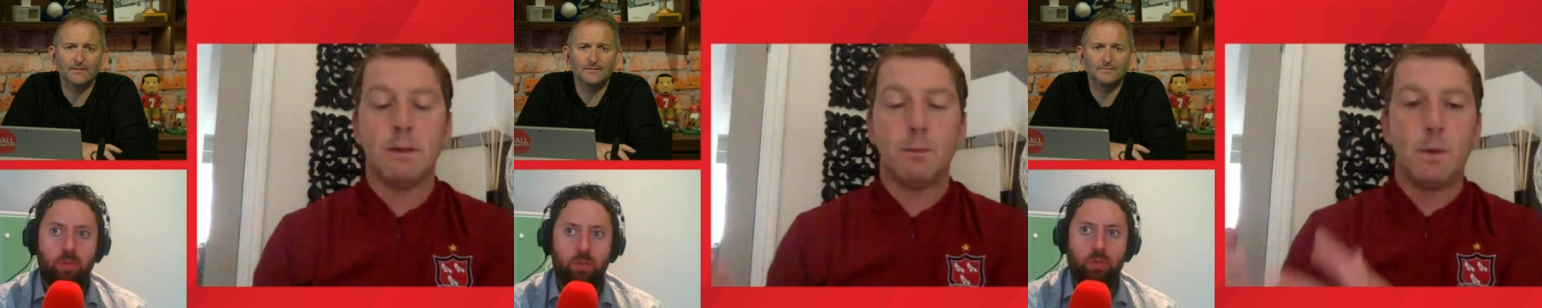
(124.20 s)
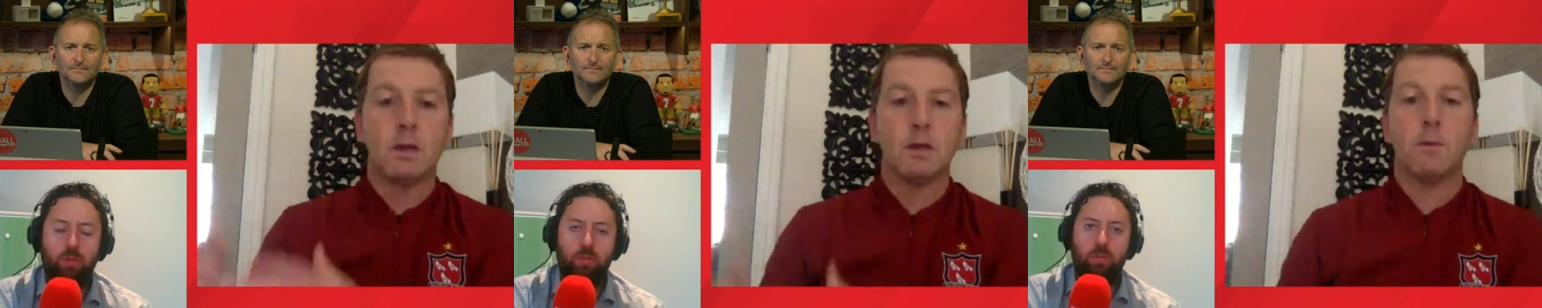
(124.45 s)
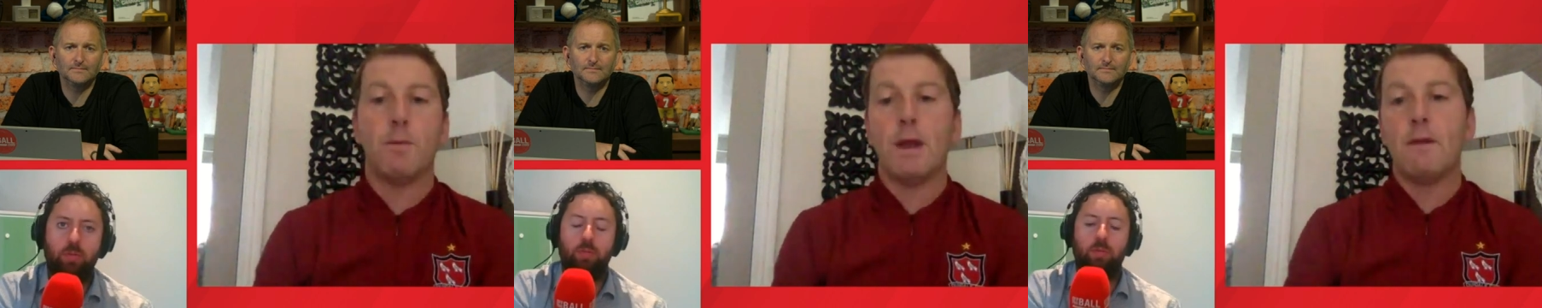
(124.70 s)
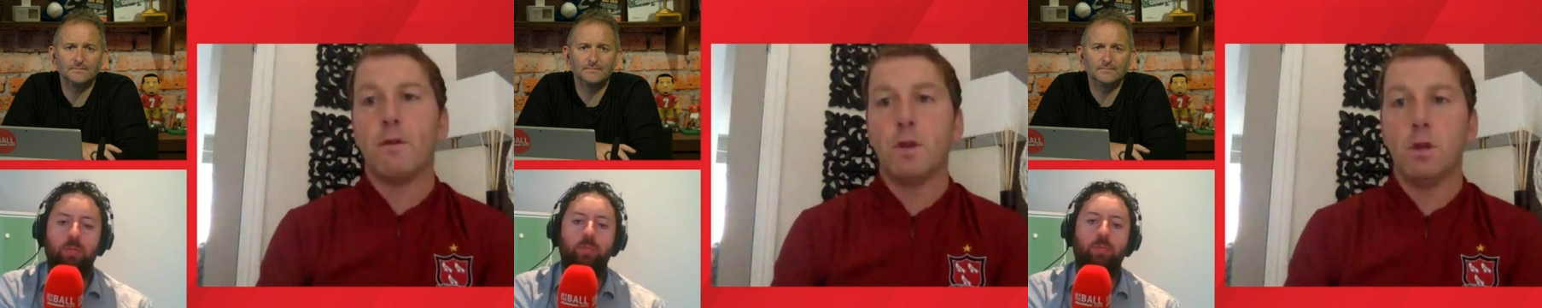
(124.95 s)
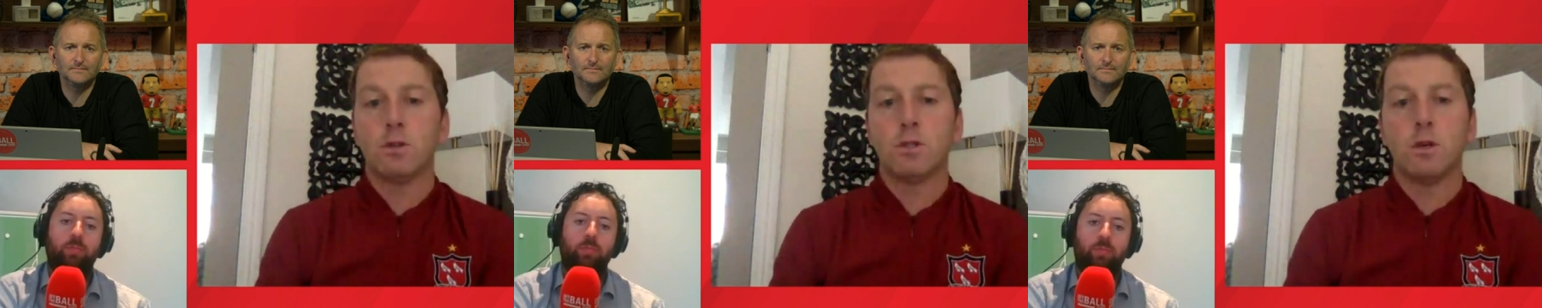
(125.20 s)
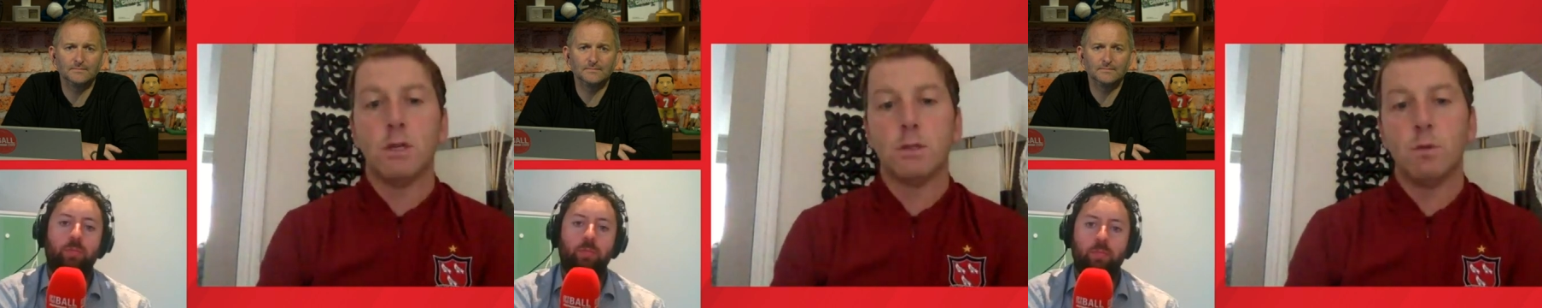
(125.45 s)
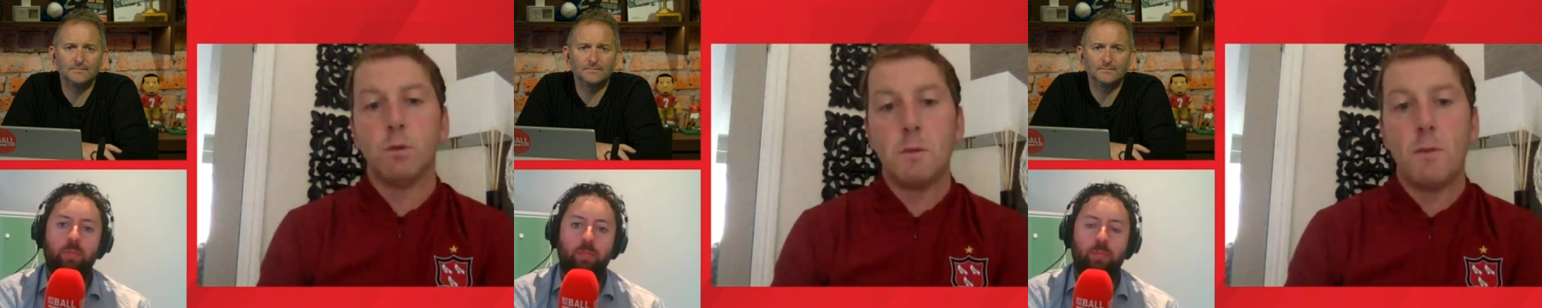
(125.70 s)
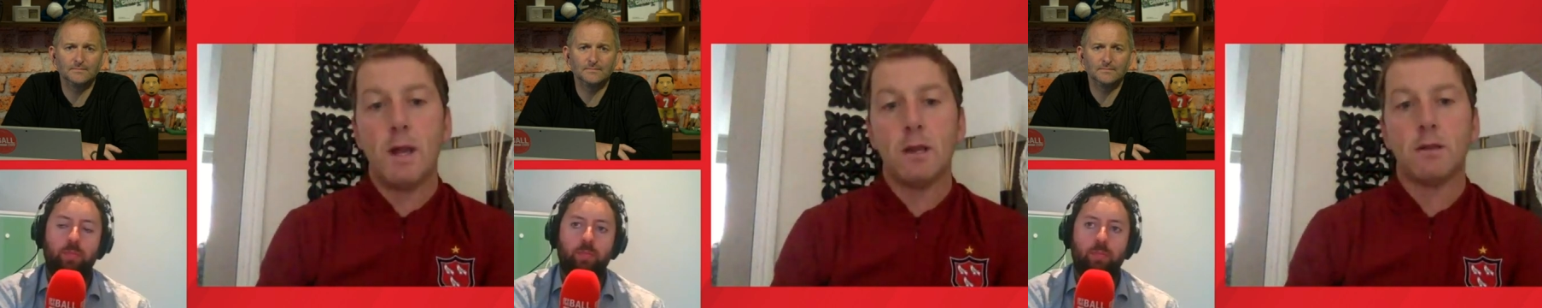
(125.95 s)
Speaker 1: that's a bigger debate for you guys, would be
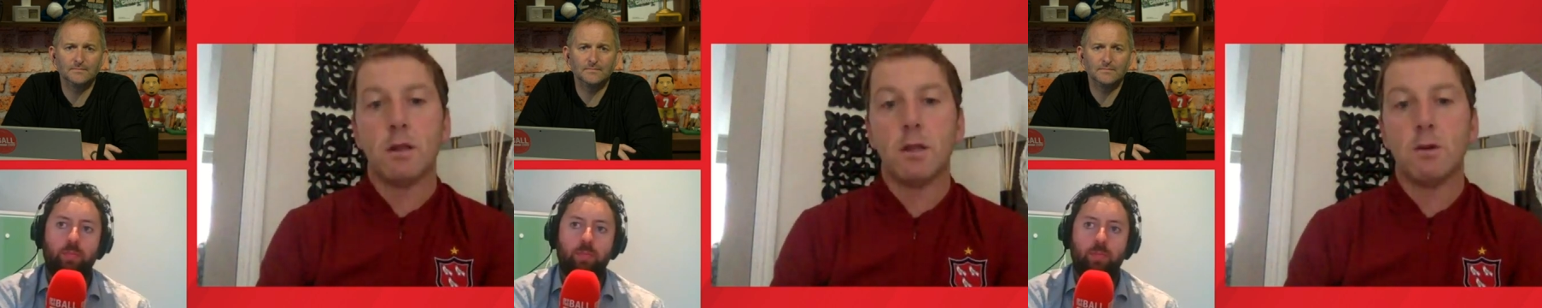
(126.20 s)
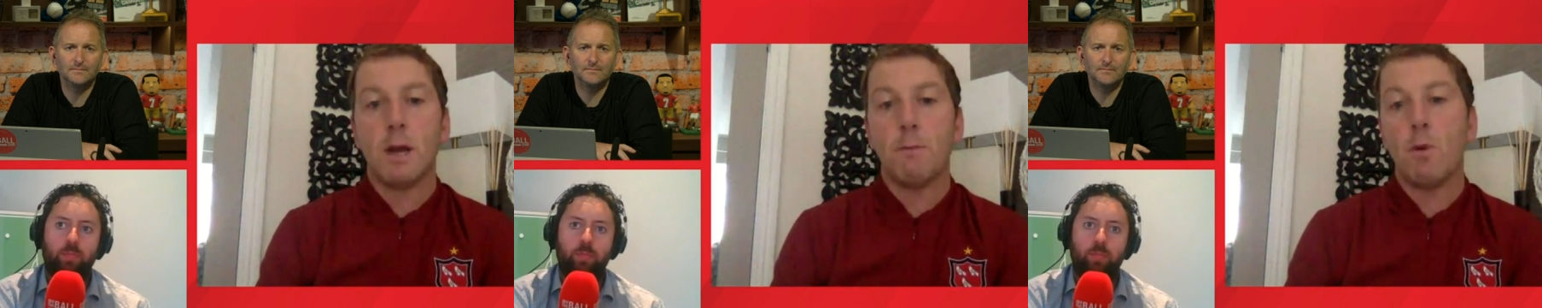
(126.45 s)
better to do that.